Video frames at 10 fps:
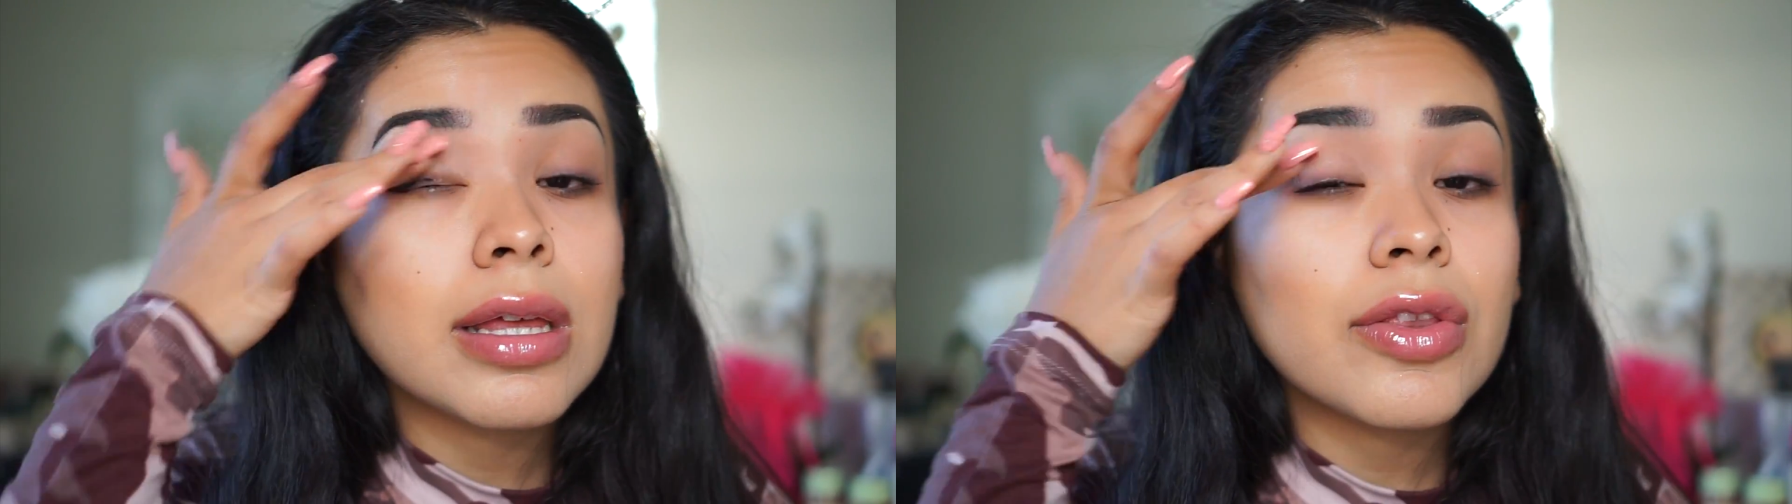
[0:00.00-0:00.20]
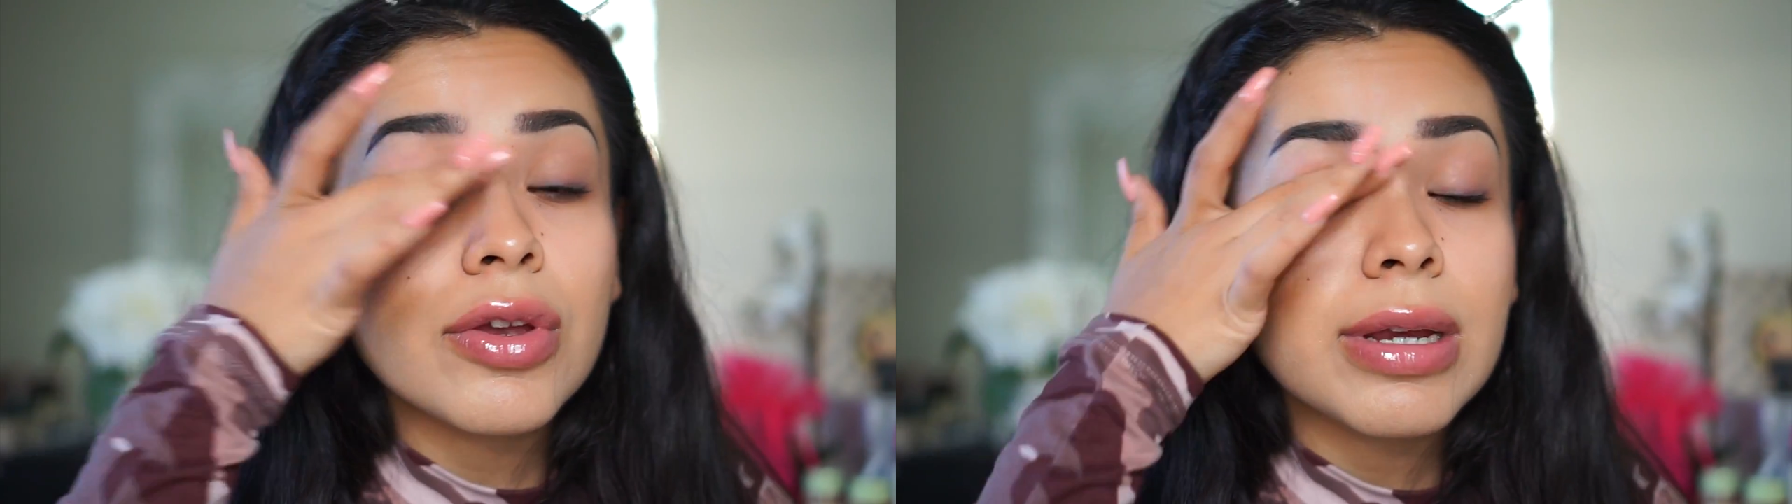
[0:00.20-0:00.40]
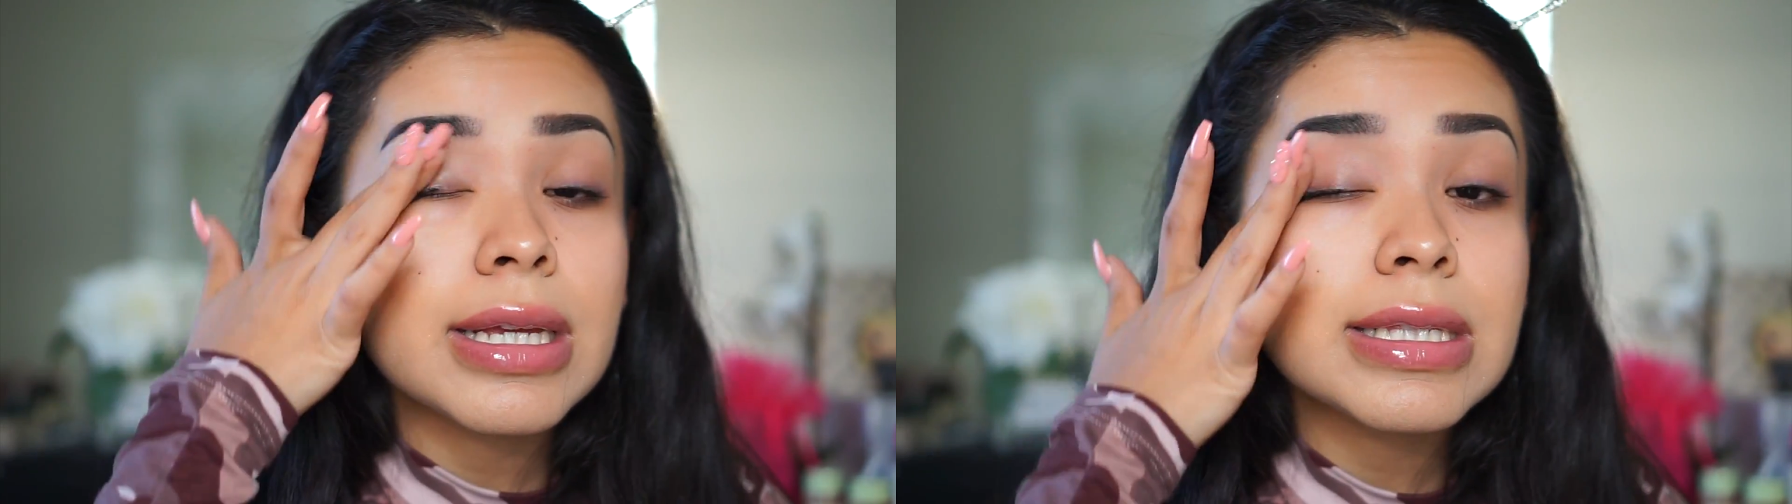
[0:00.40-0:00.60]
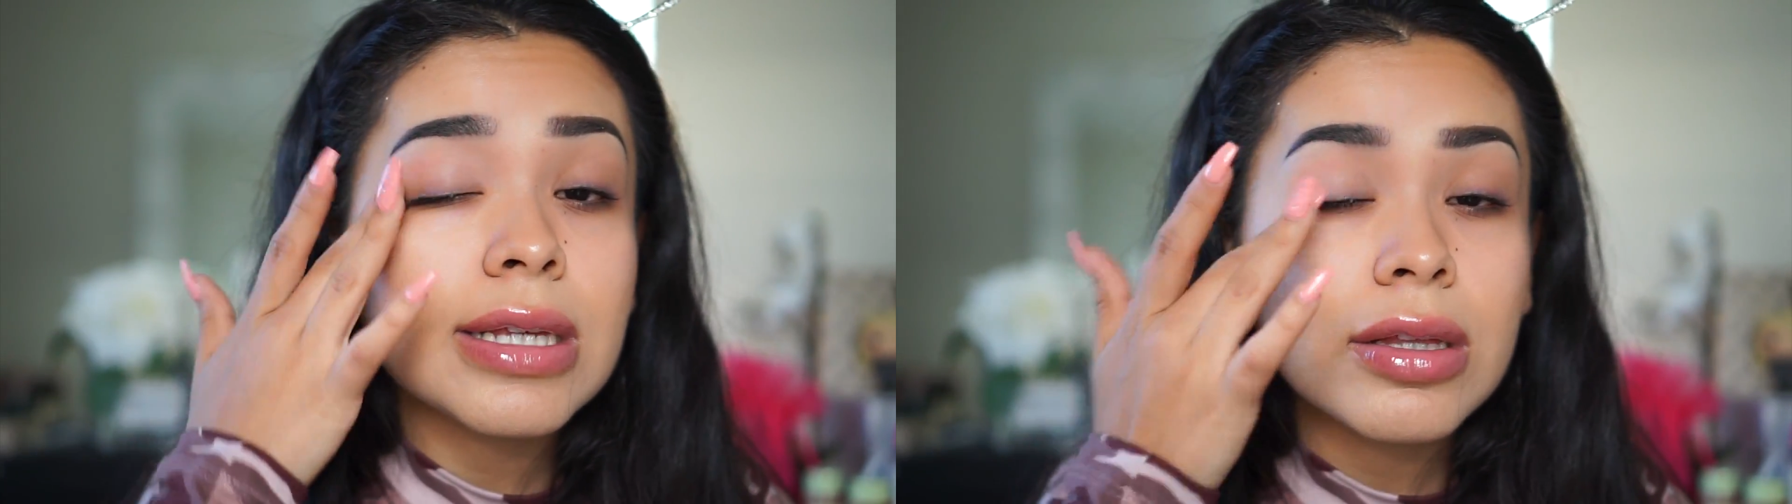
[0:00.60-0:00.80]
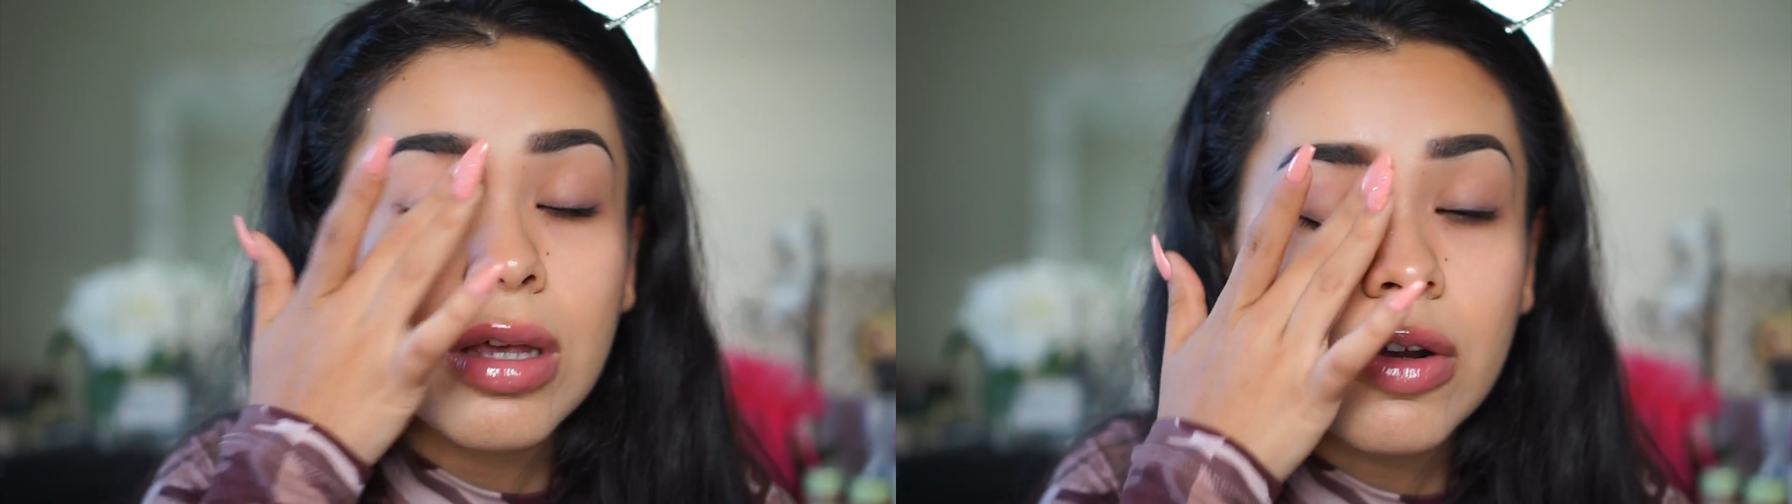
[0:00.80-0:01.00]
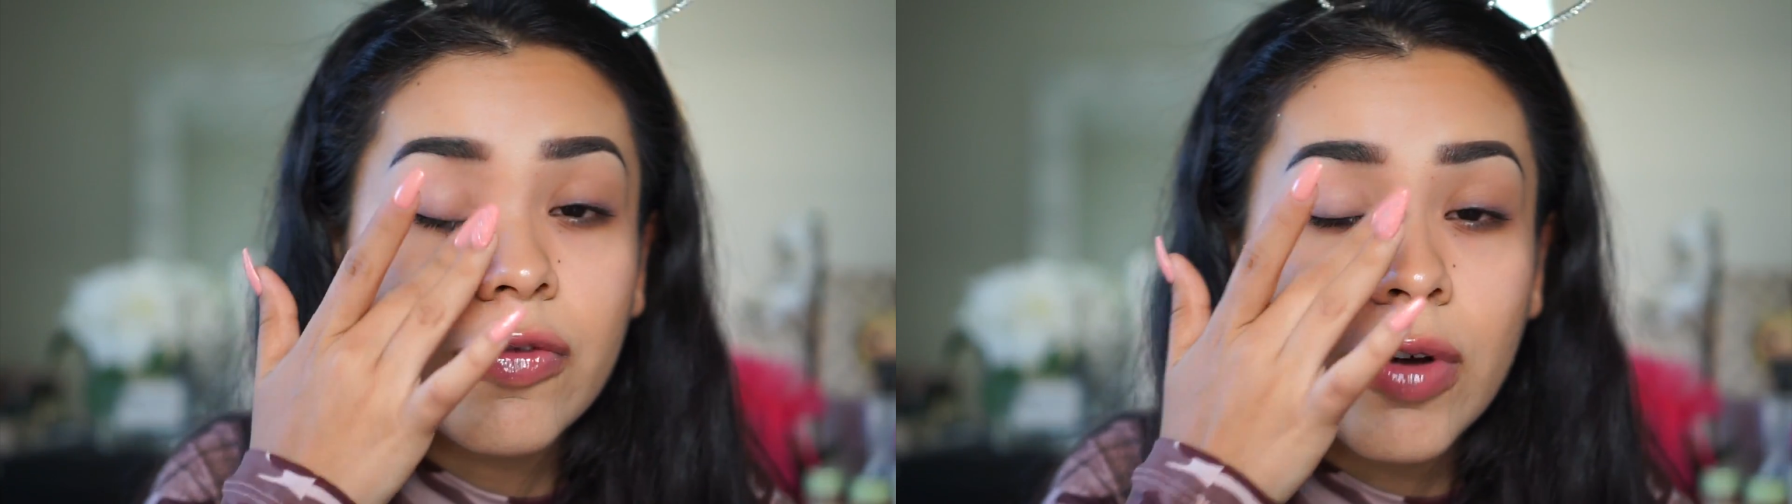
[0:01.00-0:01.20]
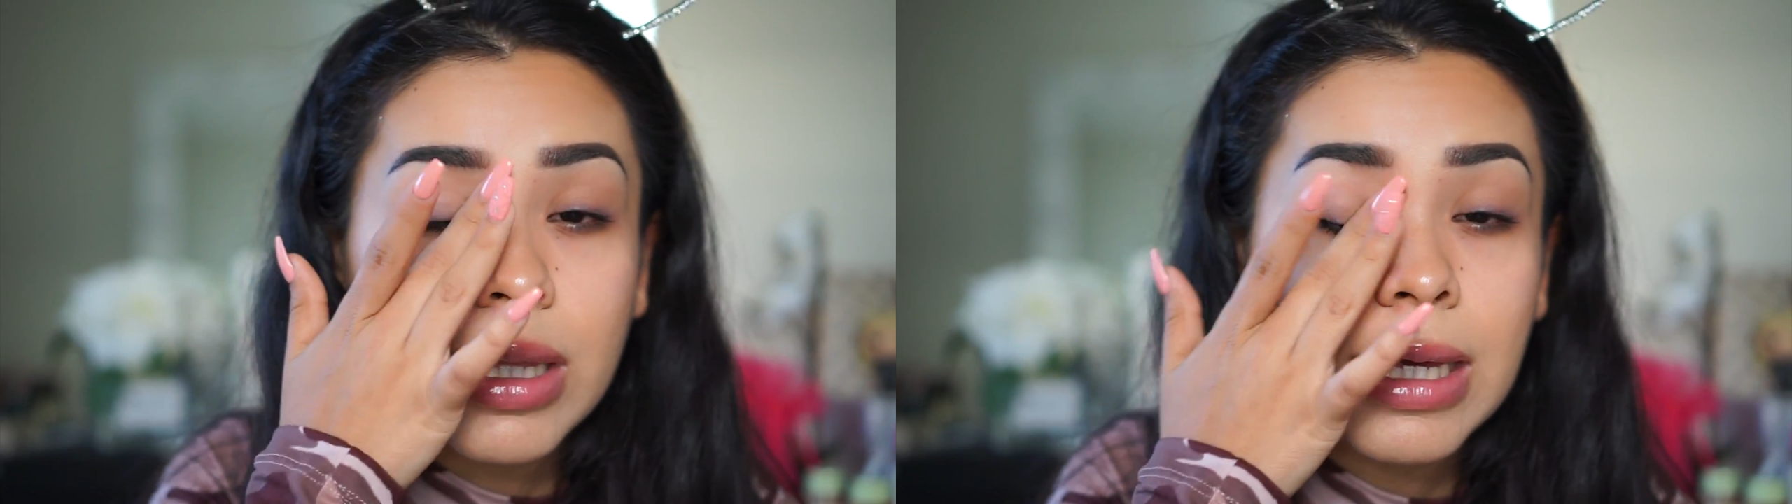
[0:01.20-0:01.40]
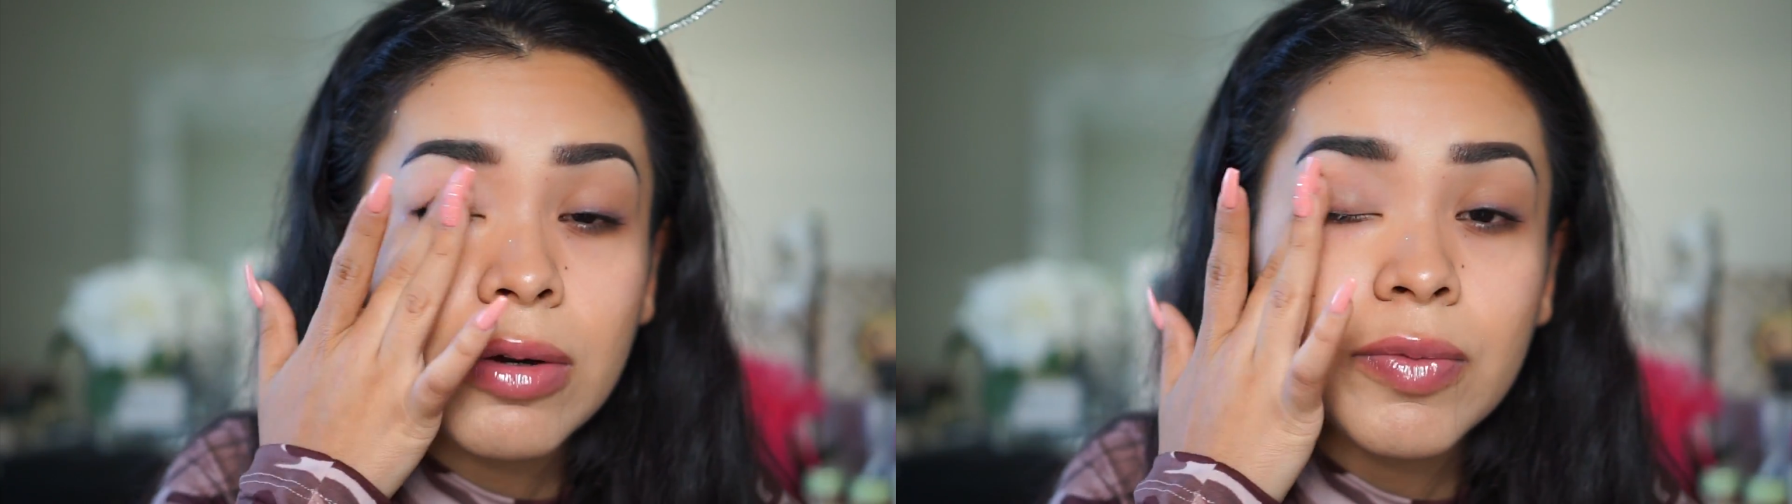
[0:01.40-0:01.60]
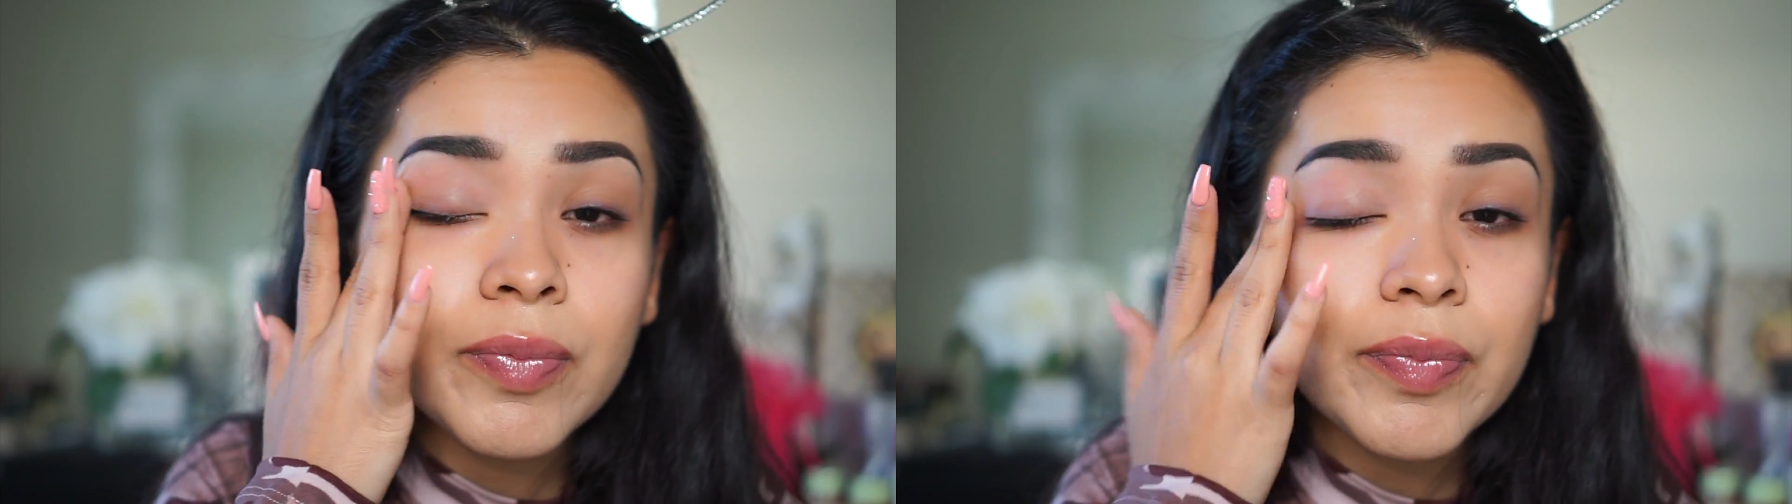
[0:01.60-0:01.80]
there is a lot of fallout.